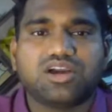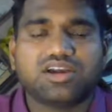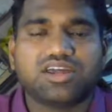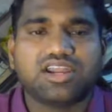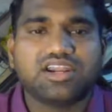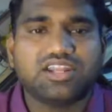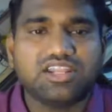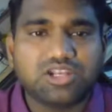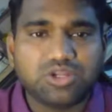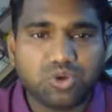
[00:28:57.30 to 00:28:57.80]

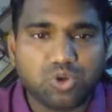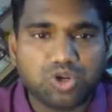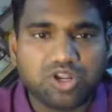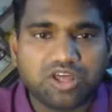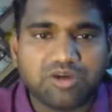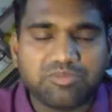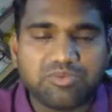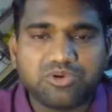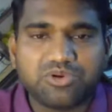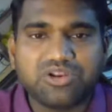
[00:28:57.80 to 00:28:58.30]
Cradle
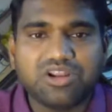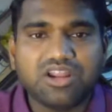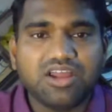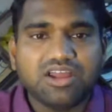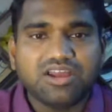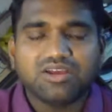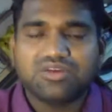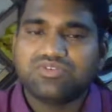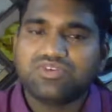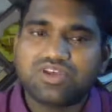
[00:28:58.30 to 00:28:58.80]
Kondapur
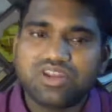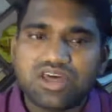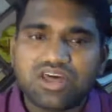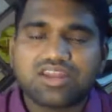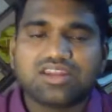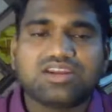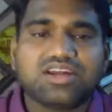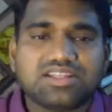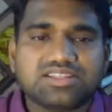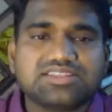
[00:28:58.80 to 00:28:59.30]
for
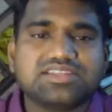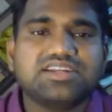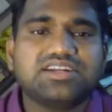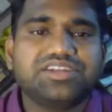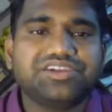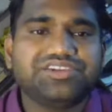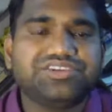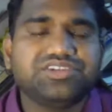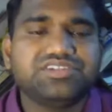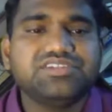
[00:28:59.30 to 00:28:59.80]
our
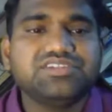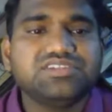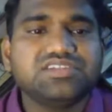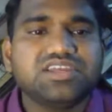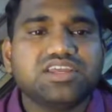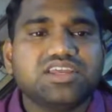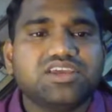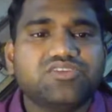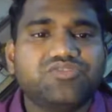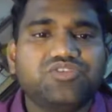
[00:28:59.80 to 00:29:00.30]
consultations.
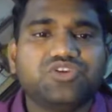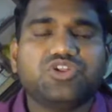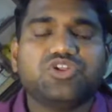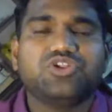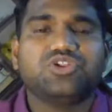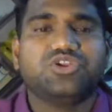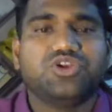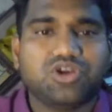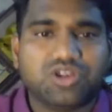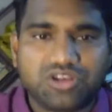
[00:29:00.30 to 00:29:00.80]
If at
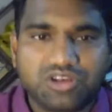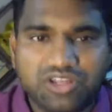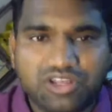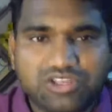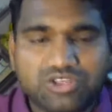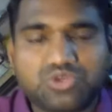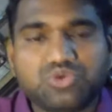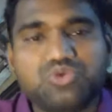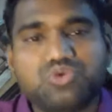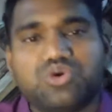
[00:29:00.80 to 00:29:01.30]
all
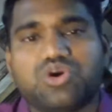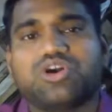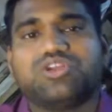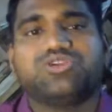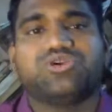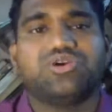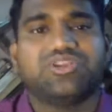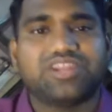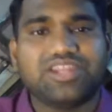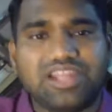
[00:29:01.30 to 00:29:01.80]
you or
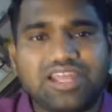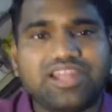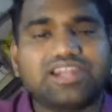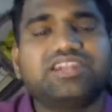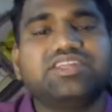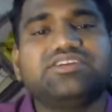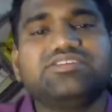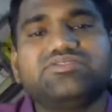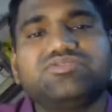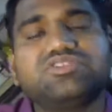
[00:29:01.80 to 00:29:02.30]
your
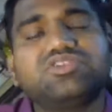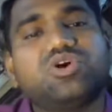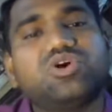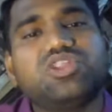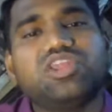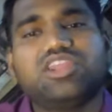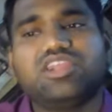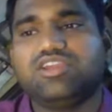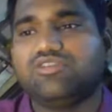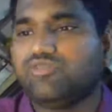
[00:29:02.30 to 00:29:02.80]
relatives or
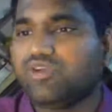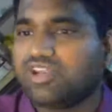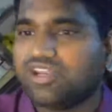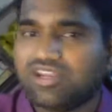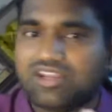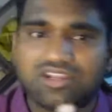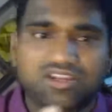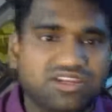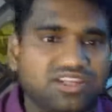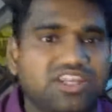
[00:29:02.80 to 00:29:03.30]

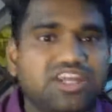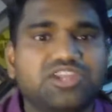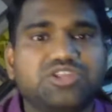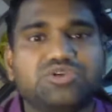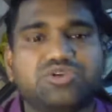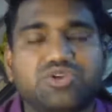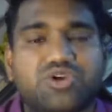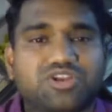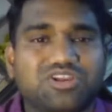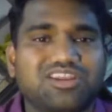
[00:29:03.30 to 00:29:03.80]
anyone near
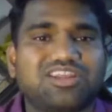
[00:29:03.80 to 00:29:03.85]
you, your